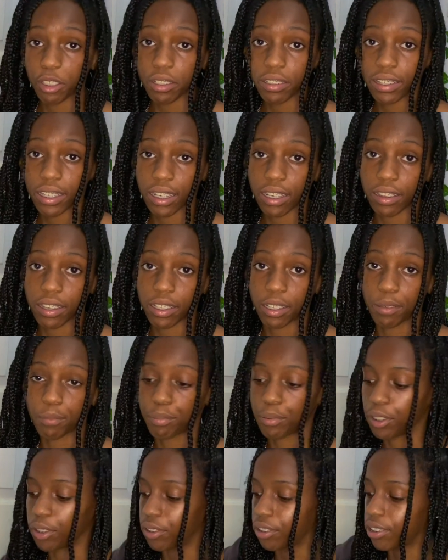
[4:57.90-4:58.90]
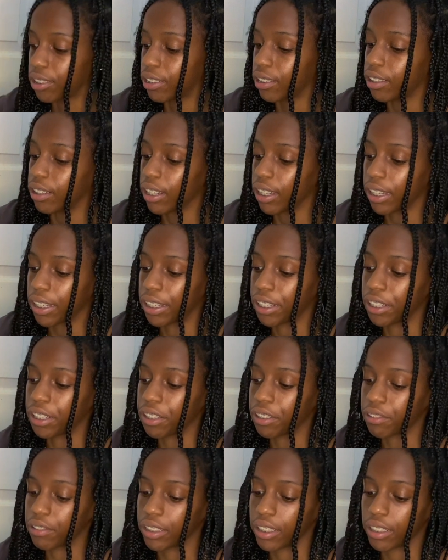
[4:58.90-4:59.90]
you take out the computer,
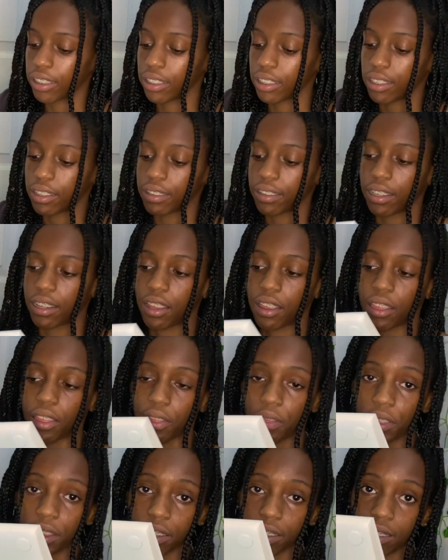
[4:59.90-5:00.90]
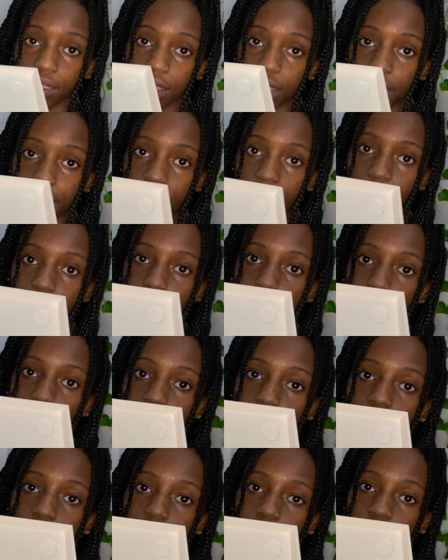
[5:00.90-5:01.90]
here is this next
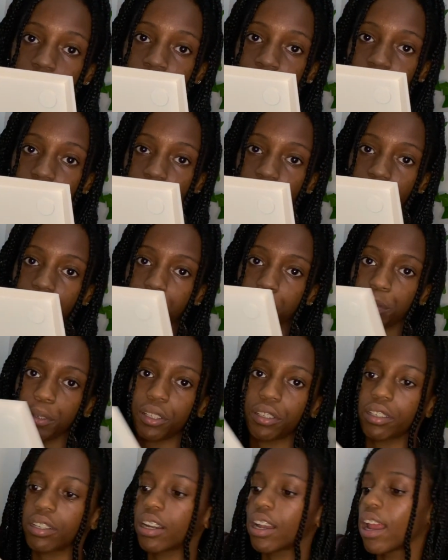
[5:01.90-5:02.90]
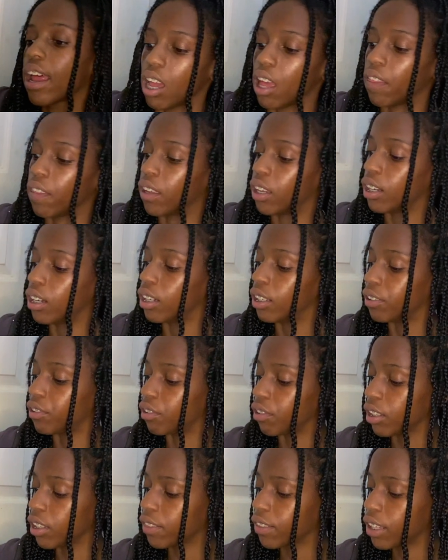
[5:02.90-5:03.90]
part under the computer. And then
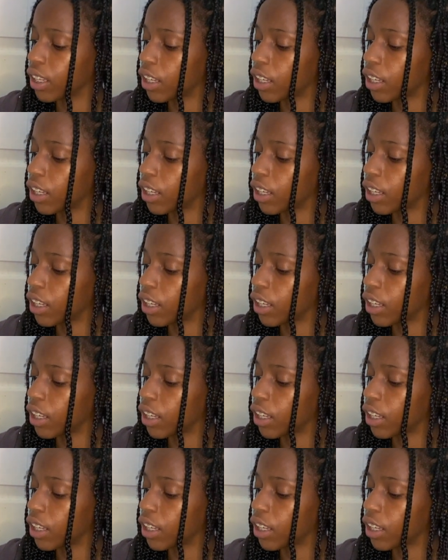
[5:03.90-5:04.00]
underneath the